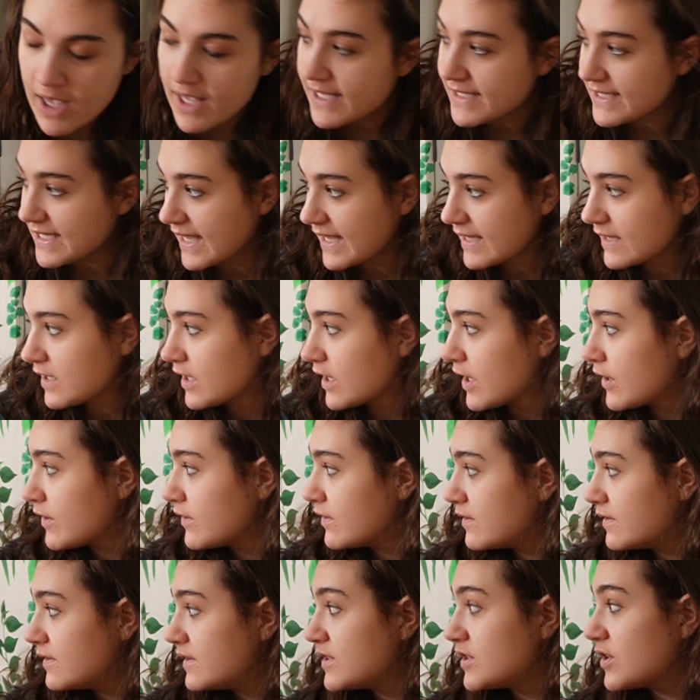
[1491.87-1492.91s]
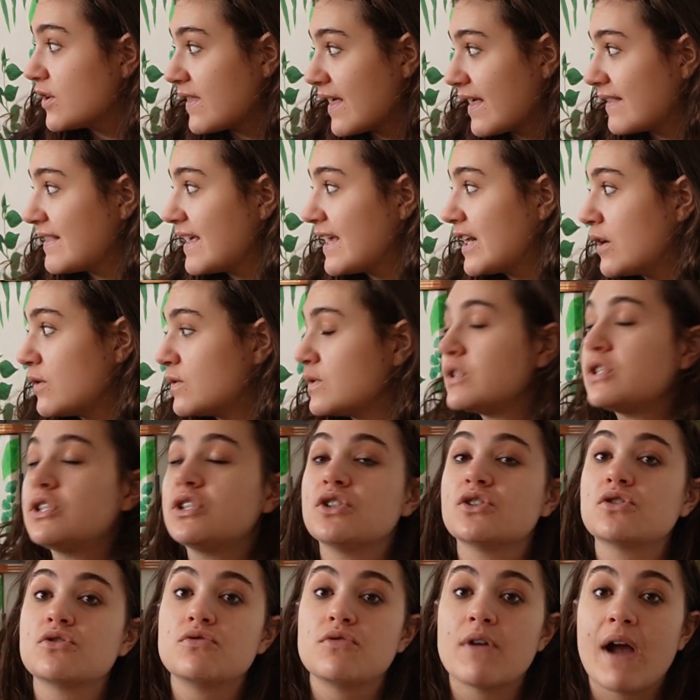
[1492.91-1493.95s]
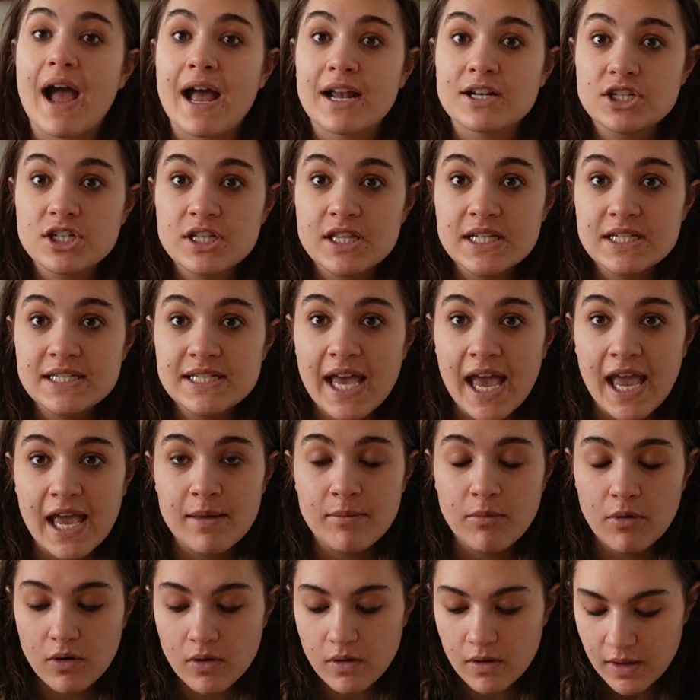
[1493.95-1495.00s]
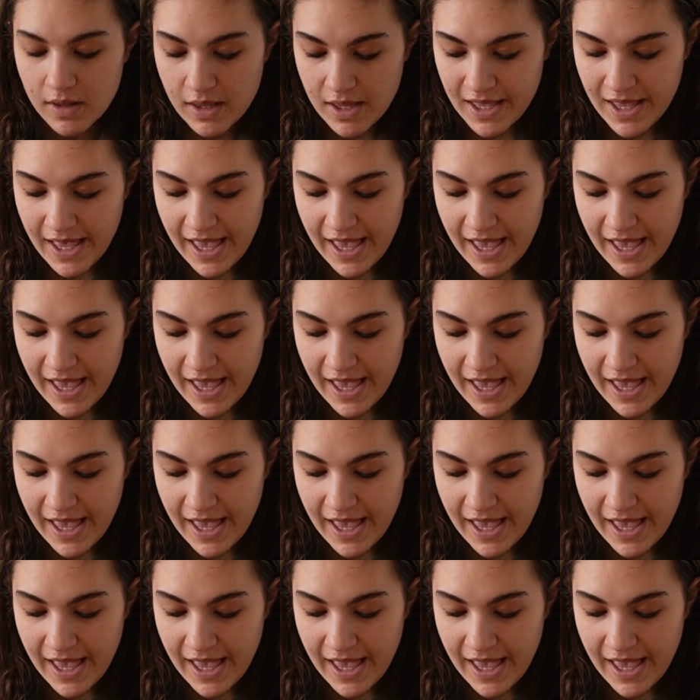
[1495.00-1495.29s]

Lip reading: so that they don't scratch the table,